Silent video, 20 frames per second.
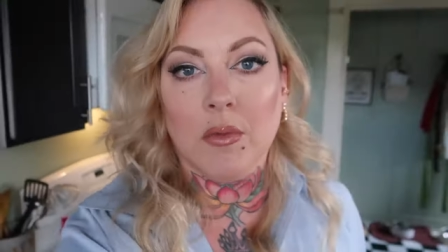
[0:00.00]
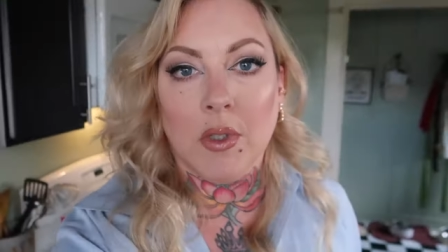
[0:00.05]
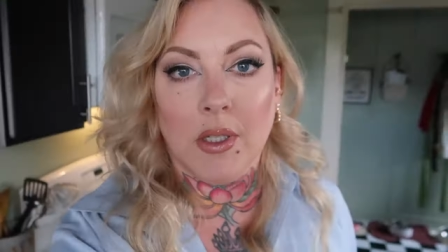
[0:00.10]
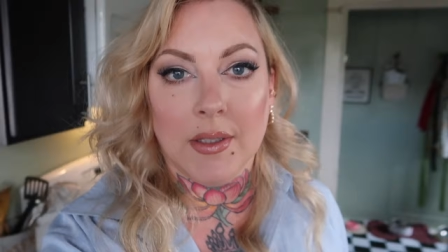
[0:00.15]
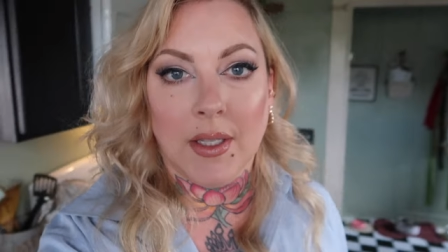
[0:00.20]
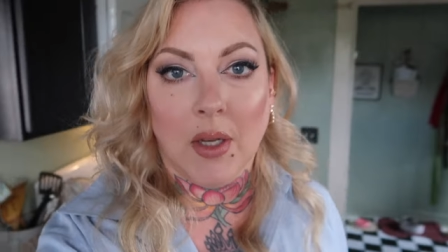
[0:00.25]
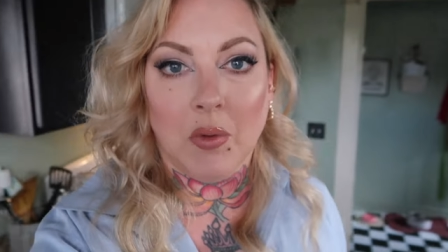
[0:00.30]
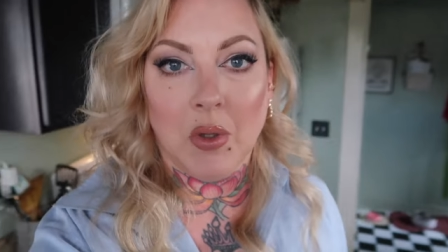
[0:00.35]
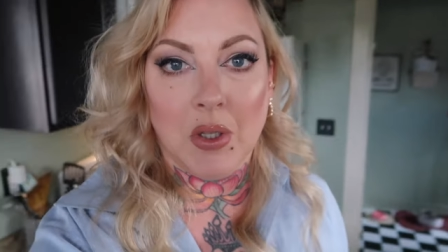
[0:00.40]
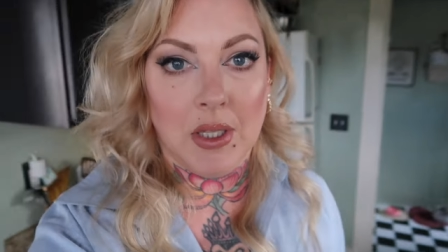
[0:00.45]

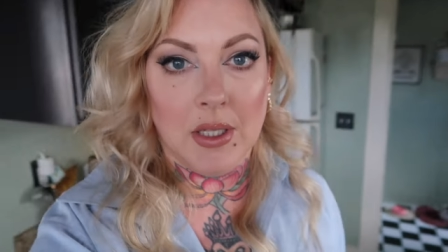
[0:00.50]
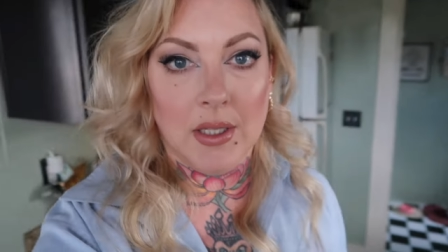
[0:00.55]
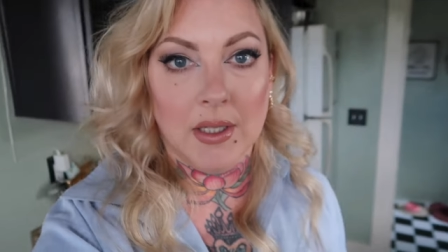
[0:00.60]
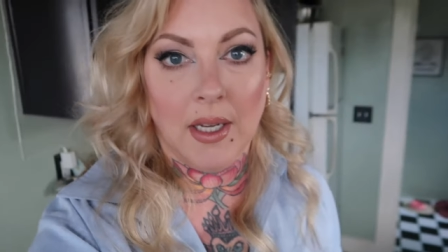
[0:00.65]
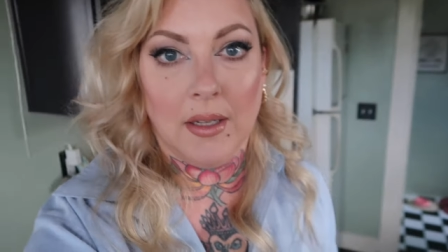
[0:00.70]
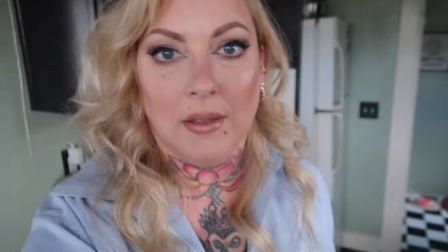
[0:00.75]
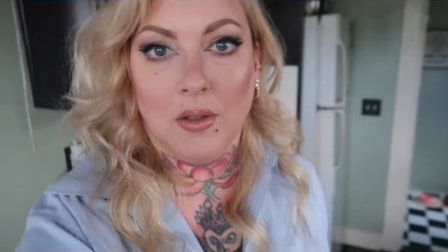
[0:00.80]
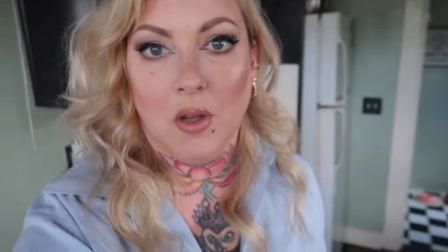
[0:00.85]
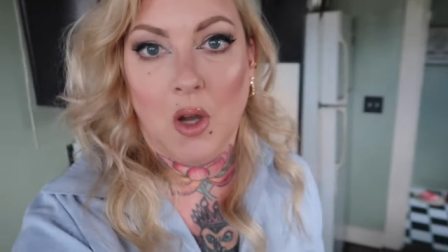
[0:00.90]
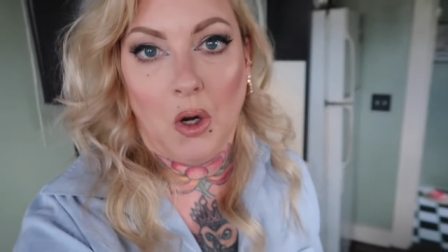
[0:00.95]
because everything
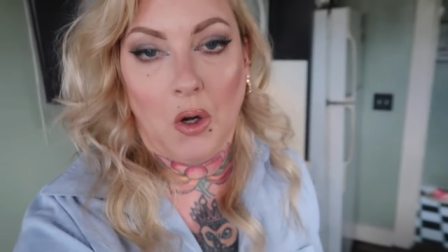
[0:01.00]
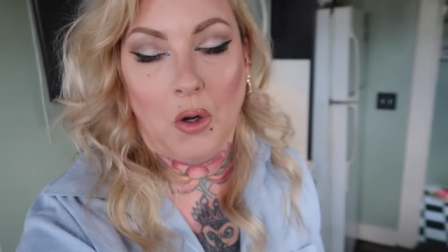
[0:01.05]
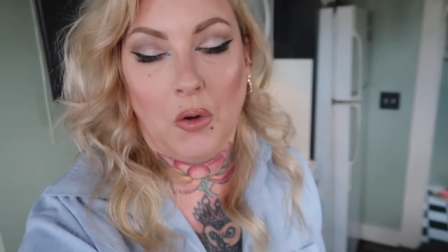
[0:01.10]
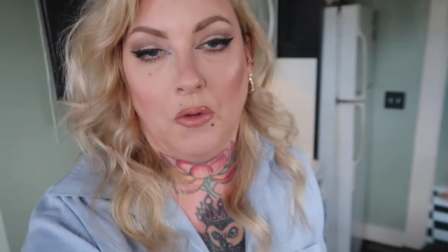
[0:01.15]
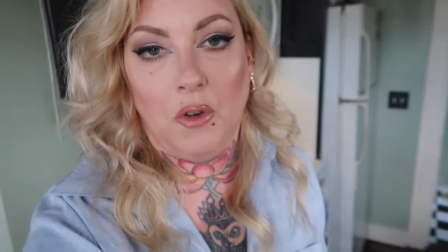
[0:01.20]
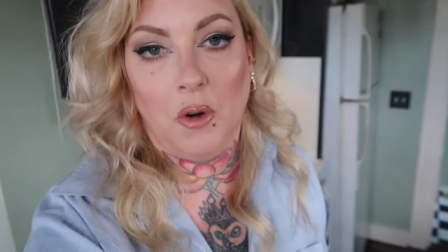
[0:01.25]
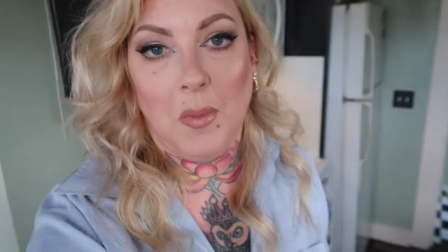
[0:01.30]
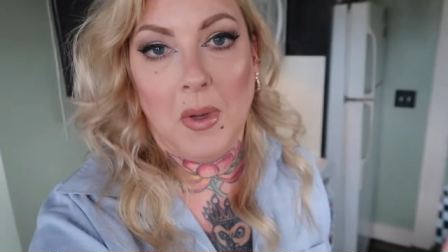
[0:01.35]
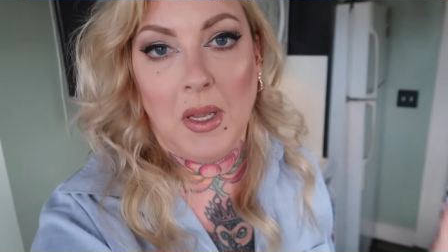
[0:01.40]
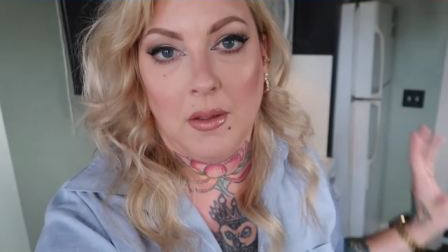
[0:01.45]
takes longer
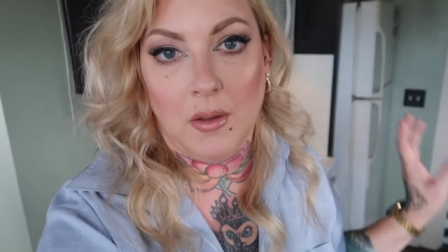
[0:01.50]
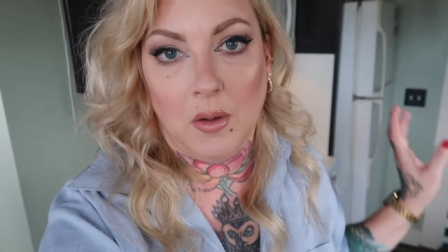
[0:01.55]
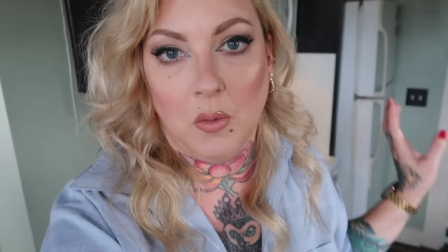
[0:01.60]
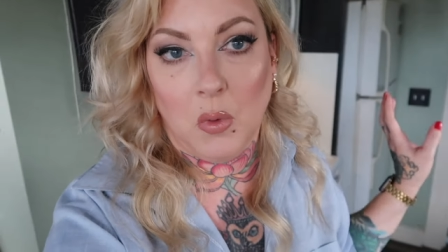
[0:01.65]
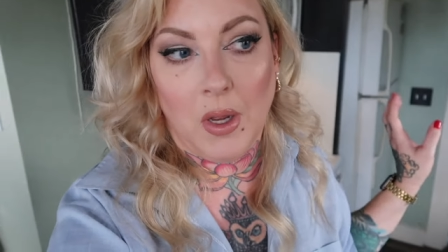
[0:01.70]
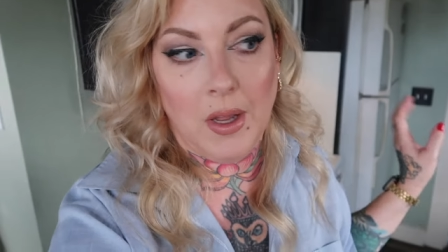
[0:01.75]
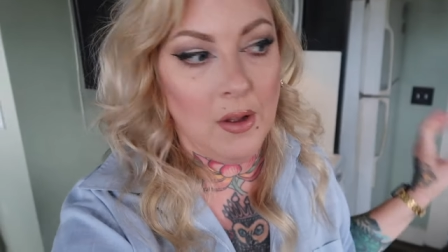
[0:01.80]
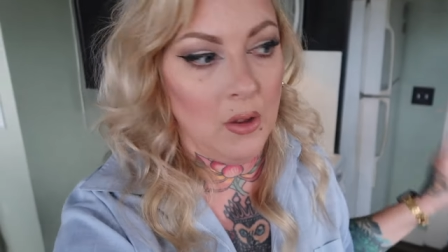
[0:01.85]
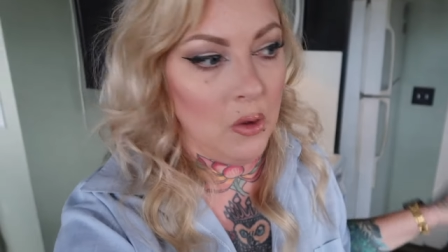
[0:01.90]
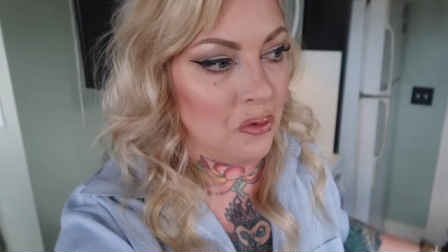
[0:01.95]
for me than
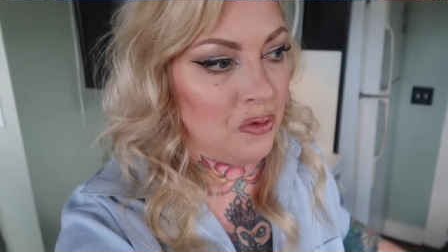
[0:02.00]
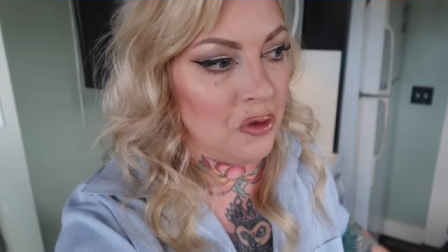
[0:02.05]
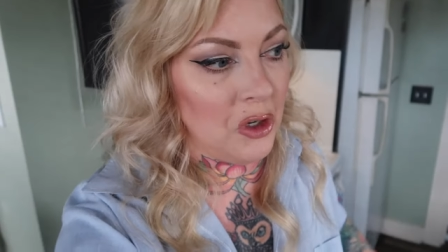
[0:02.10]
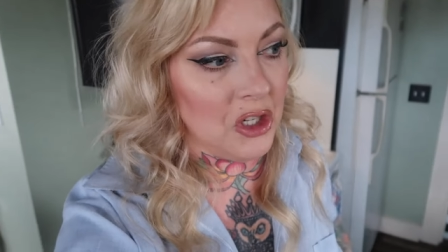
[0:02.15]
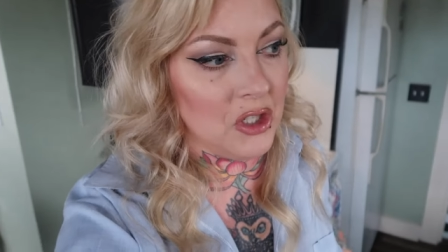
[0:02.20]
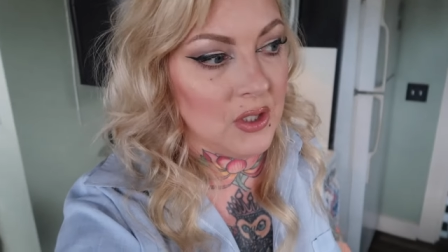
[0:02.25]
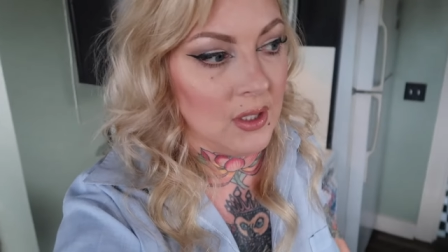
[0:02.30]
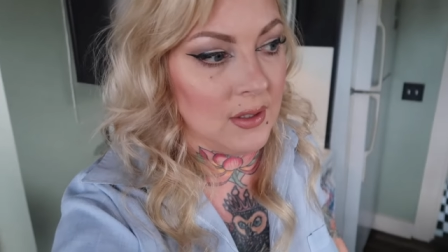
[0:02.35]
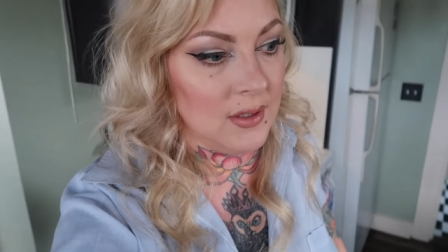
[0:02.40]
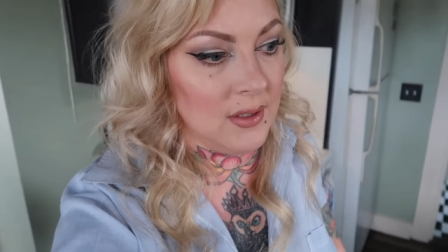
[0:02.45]
what
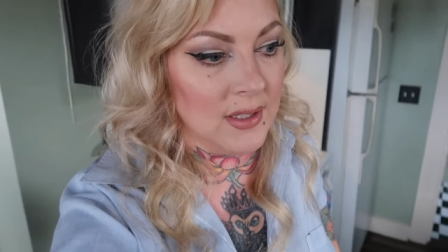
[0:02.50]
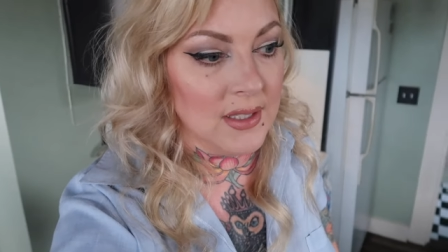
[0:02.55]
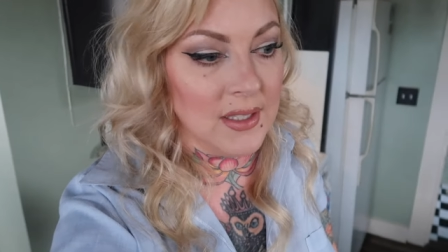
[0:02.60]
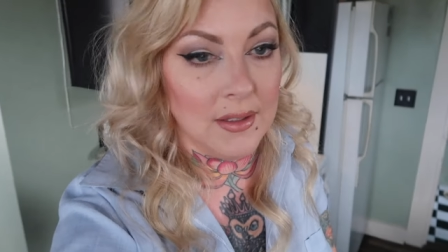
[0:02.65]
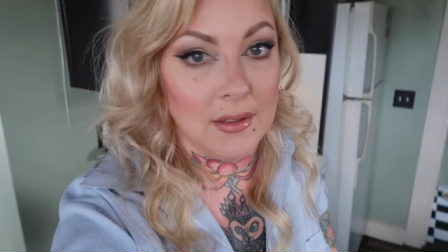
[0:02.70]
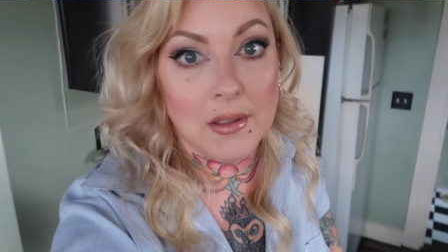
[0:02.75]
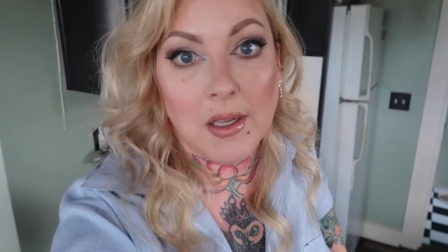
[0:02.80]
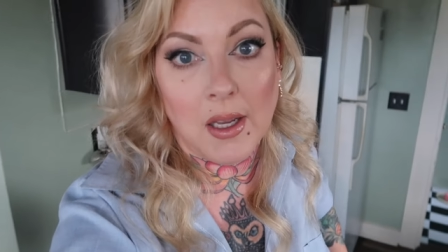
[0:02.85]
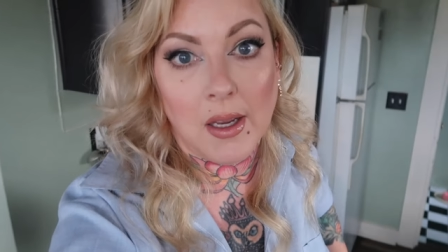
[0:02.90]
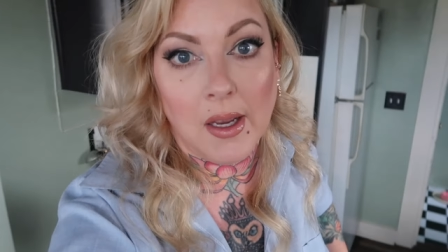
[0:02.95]
HelloFresh says it's
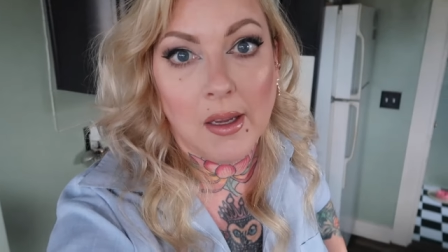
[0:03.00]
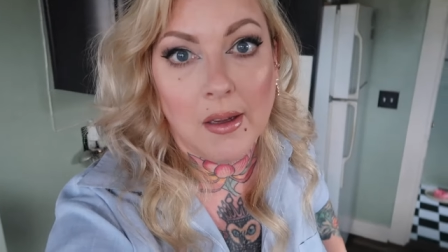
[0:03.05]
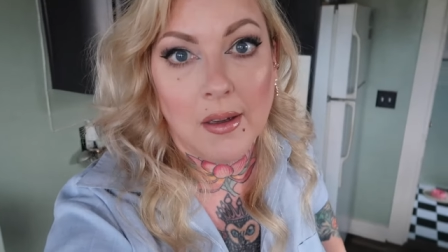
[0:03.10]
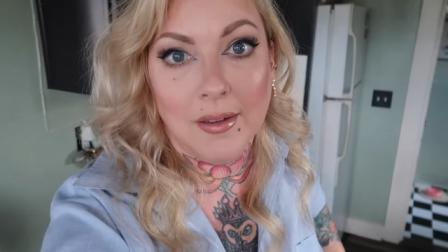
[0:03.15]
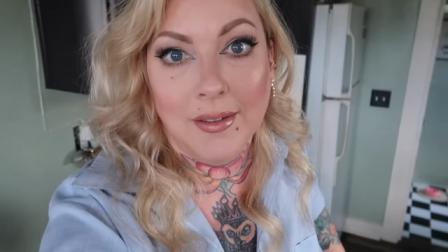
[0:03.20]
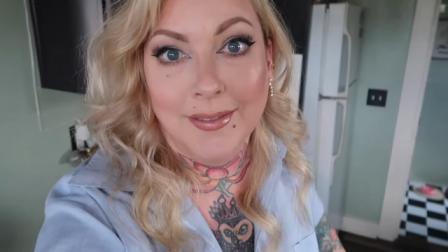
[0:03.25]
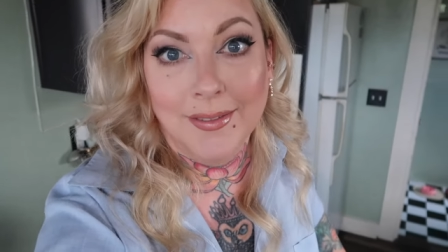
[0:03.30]
gonna take.